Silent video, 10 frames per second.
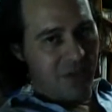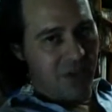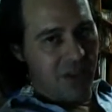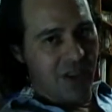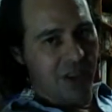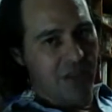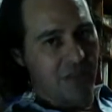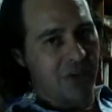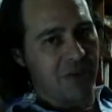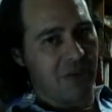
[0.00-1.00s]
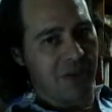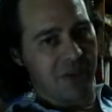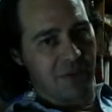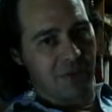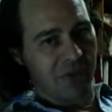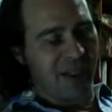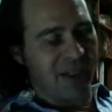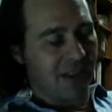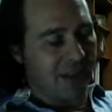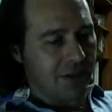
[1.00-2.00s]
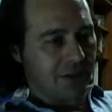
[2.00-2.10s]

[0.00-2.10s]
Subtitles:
the present participle, the ing.